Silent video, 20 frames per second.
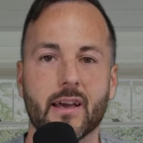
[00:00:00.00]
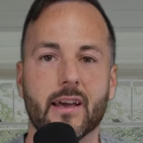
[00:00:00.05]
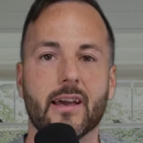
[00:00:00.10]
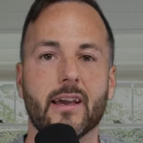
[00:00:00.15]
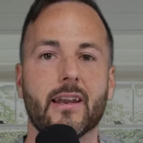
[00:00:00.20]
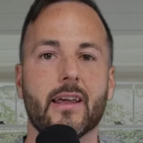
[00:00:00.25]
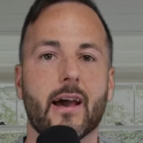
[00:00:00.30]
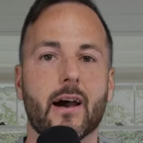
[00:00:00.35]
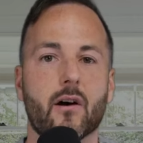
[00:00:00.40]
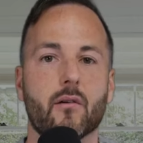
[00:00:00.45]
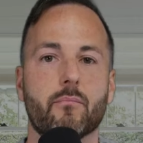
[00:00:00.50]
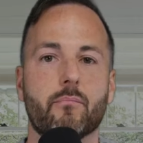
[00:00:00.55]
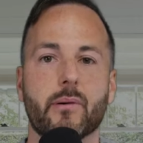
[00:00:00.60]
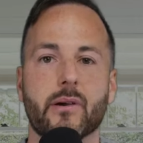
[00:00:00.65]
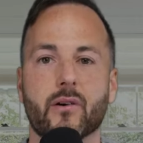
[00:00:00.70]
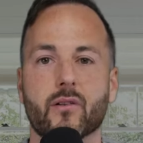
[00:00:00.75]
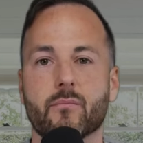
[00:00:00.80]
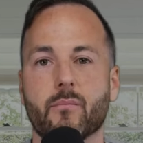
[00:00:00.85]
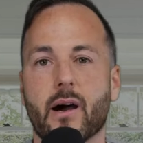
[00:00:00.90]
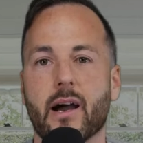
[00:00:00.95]
it helped
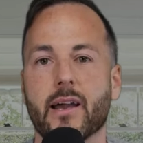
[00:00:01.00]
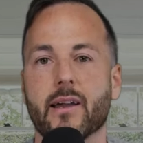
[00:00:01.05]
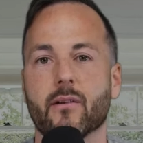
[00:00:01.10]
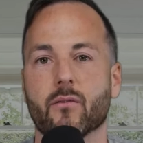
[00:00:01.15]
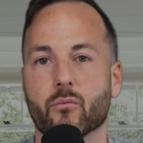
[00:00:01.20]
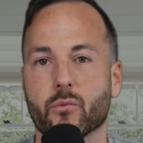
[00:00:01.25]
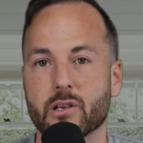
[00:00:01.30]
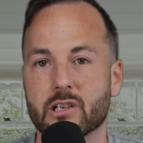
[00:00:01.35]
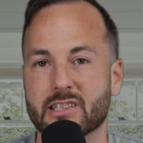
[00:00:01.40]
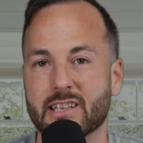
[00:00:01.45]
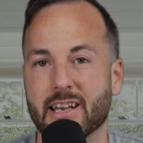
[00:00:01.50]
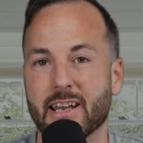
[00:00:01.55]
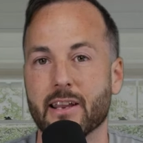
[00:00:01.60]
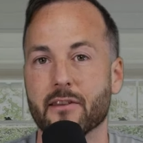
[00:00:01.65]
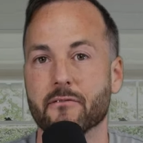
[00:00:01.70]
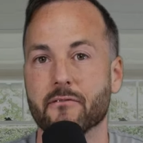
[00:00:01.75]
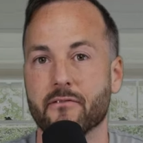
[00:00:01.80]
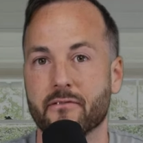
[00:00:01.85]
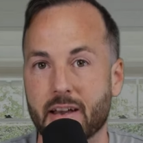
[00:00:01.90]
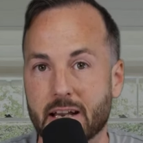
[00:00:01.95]
build my real estate
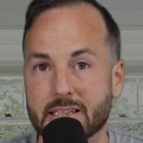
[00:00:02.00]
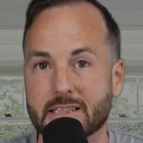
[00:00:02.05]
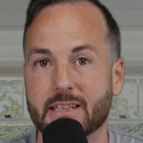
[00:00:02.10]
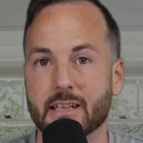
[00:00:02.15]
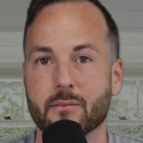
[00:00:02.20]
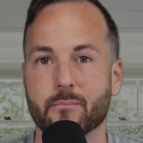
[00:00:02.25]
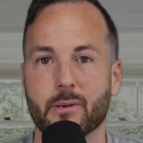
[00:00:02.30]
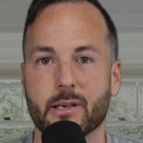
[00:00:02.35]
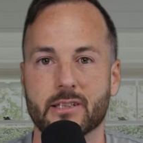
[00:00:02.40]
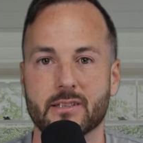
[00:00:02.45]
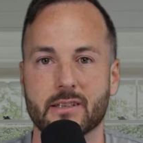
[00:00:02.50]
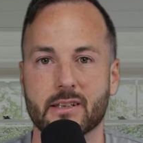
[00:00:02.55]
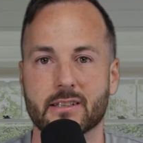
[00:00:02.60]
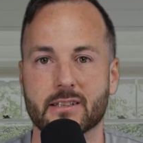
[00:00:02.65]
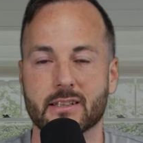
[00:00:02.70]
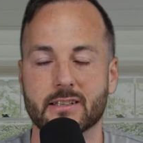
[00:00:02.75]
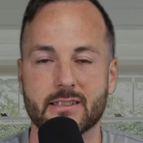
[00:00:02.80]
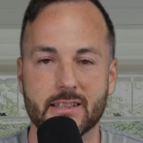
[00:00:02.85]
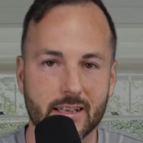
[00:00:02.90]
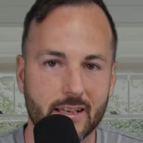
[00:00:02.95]
investing business.
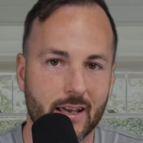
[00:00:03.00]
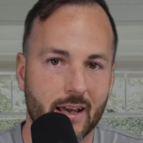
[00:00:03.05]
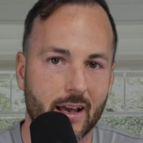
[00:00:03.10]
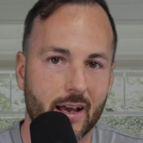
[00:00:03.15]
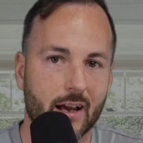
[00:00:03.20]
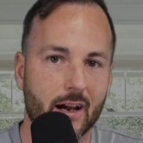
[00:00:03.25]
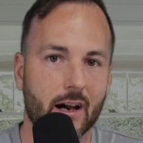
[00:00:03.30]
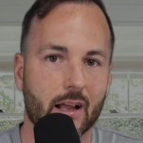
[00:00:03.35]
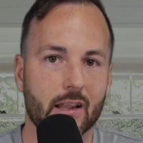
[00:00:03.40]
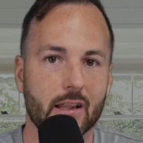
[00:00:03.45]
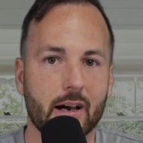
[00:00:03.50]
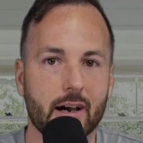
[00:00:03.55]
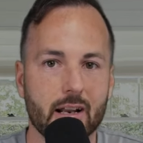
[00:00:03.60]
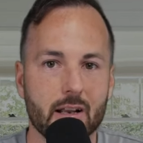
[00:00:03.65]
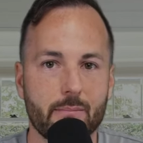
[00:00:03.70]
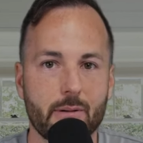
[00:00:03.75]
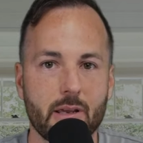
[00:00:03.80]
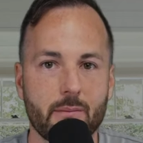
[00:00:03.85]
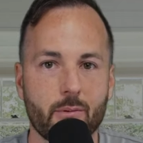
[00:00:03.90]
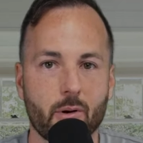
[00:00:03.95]
Because see, a lot of
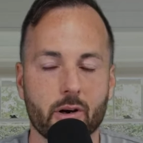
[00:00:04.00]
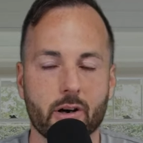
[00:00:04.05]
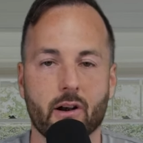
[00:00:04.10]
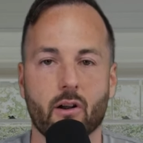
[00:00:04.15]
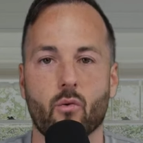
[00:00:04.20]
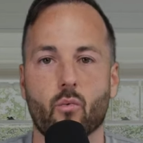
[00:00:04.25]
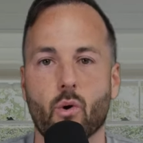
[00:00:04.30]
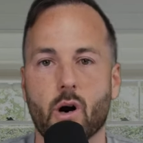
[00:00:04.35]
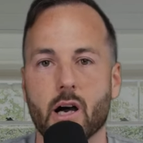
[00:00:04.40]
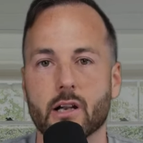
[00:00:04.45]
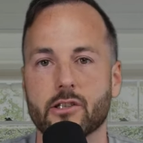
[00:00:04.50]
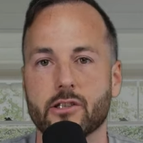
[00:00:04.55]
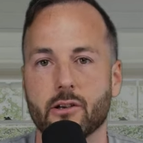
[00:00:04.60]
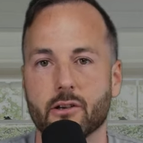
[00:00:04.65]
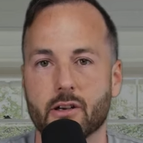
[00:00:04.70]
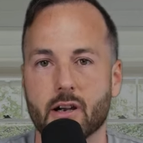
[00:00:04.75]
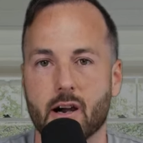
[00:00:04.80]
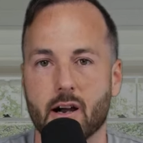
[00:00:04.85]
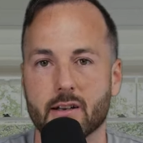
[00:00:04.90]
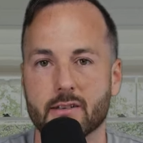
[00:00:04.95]
people are gonna watch your
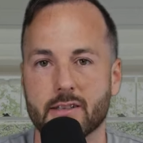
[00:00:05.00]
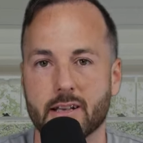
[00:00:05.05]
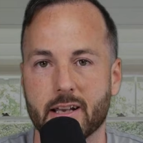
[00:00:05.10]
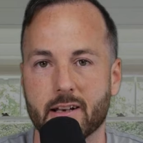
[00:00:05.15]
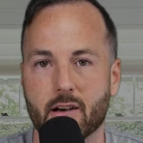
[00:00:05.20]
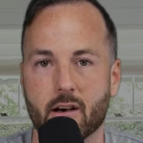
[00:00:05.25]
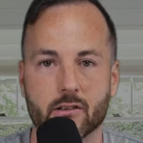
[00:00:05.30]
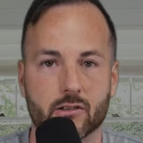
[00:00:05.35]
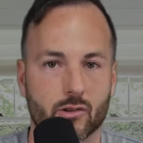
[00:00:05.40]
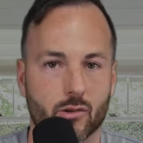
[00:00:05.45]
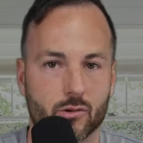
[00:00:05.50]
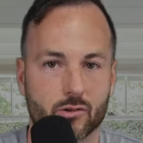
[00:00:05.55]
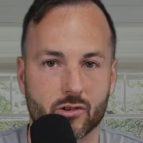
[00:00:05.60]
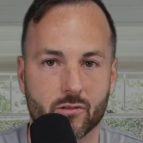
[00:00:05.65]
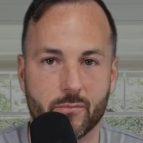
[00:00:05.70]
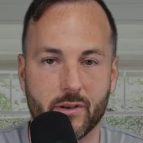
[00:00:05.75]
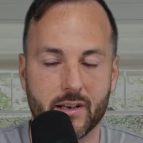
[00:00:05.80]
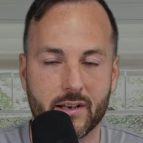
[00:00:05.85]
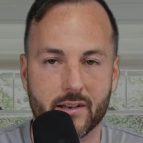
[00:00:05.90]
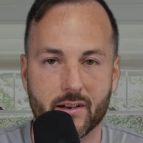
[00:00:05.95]
content on social
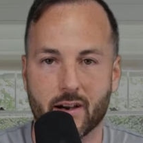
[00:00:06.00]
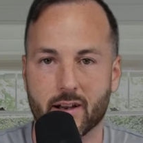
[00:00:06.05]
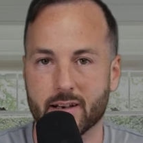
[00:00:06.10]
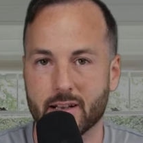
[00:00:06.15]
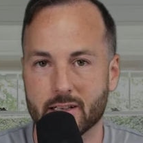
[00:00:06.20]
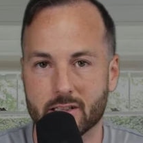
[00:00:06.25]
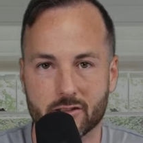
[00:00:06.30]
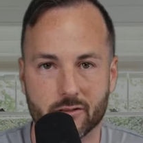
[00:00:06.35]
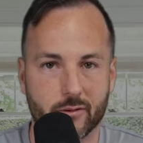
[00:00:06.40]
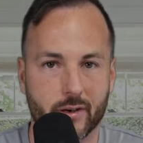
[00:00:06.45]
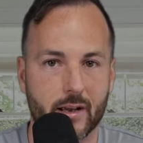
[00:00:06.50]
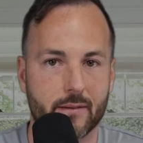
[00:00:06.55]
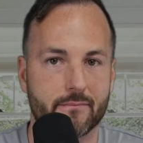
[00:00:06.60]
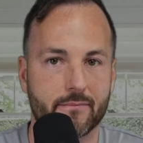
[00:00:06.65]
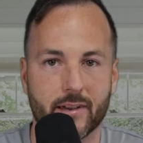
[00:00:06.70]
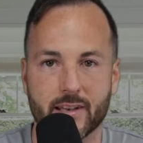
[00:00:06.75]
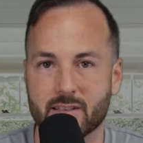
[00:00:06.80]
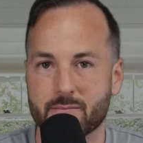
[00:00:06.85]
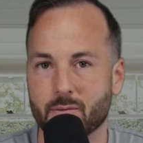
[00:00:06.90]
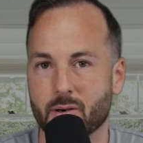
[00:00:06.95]
media, on Instagram,
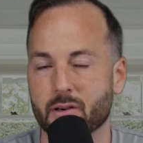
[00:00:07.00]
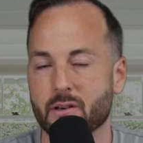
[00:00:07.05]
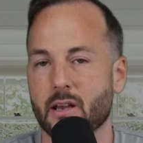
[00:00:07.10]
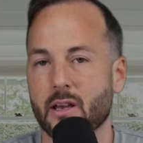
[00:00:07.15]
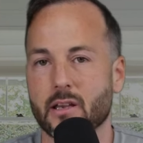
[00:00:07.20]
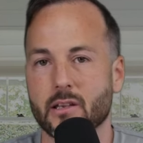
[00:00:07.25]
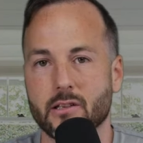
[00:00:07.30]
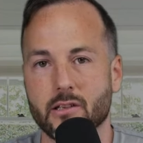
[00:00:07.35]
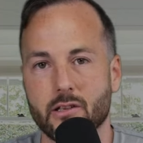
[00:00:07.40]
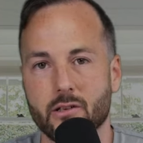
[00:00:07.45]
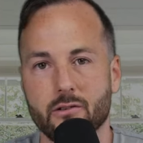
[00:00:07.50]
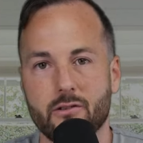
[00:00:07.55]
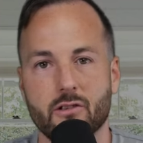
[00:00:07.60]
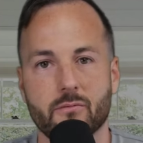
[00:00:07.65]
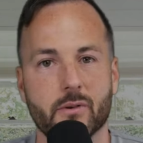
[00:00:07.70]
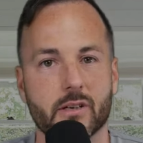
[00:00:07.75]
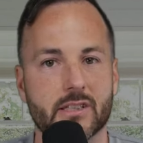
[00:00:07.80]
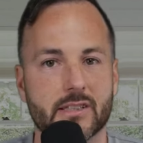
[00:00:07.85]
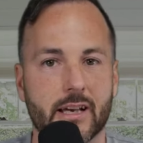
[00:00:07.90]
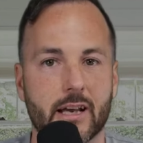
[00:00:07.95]
Facebook, YouTube,
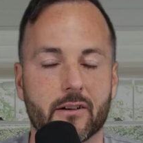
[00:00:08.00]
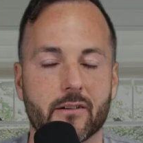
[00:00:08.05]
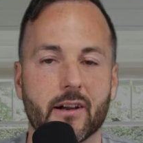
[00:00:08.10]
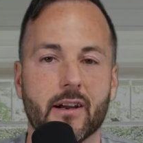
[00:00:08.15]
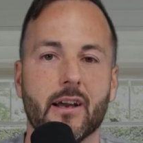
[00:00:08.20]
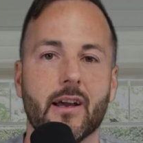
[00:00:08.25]
etc.